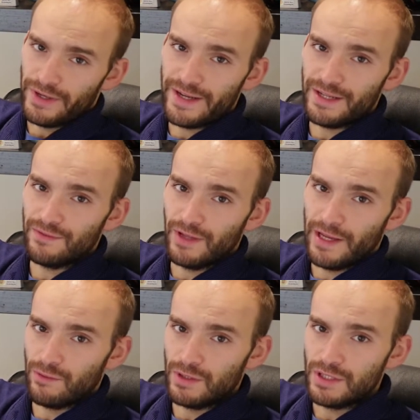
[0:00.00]
native
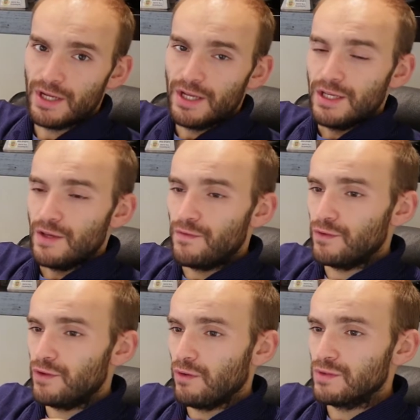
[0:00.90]
language, if
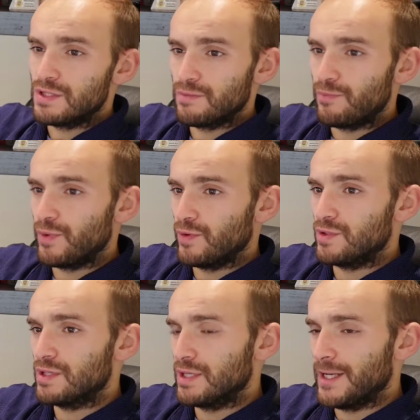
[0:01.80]
you don't
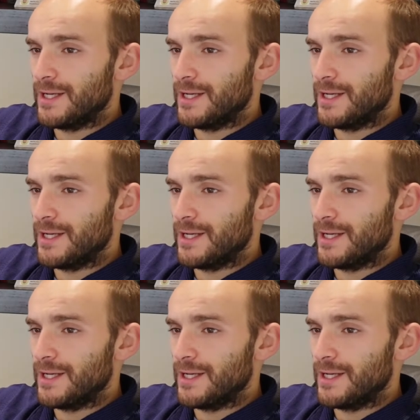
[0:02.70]
put